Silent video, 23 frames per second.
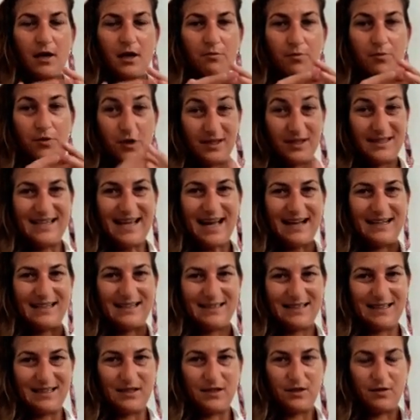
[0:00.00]

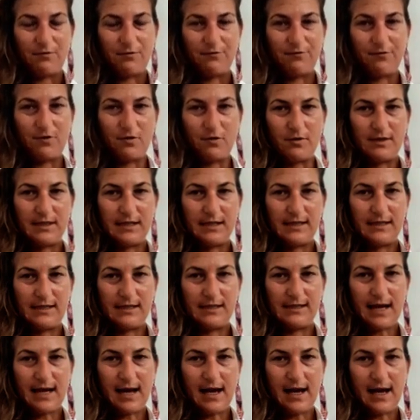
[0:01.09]
protected, the wound
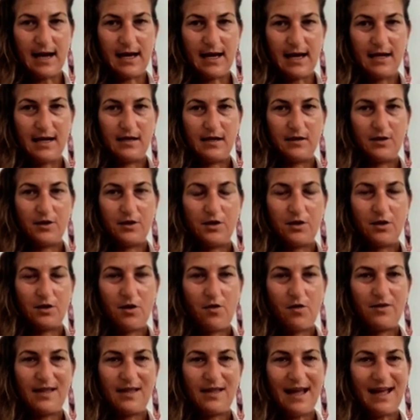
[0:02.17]
inside,
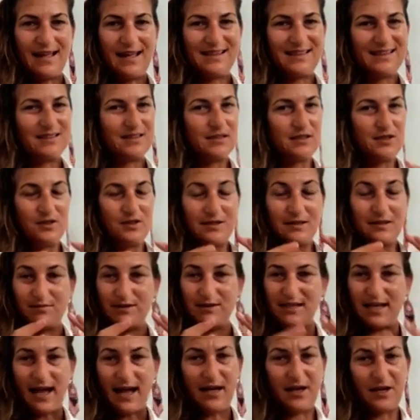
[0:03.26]
that
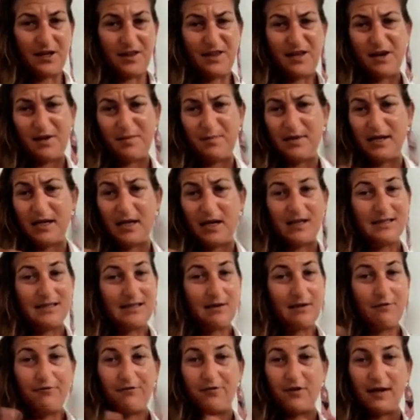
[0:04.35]
psychotherapy
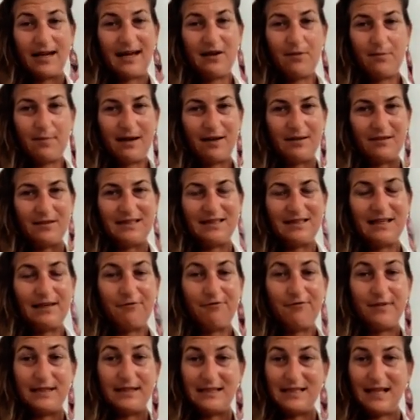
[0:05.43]
constantly forget about it.
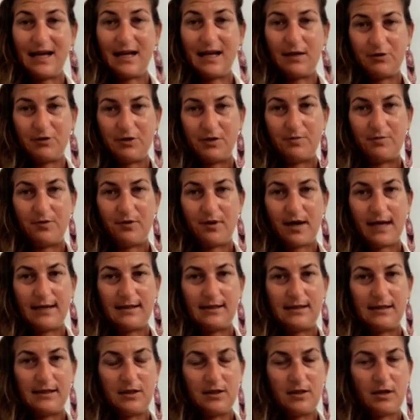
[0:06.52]
If it's like
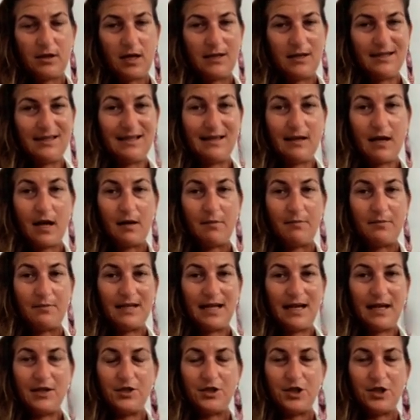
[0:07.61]
suppressed into
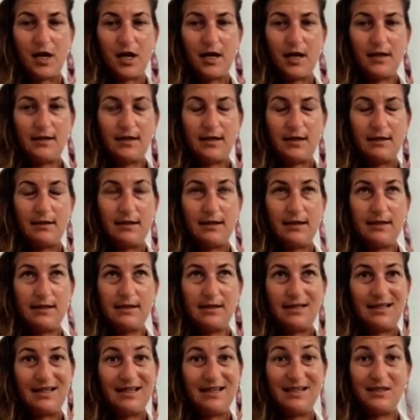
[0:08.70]
amnesia,
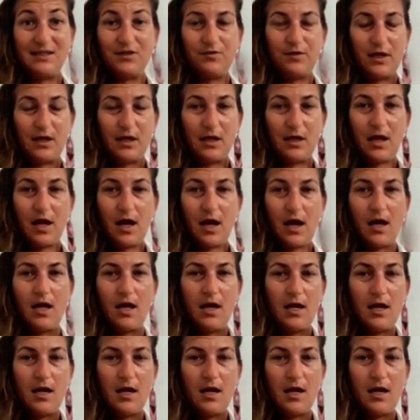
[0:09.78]
these things will not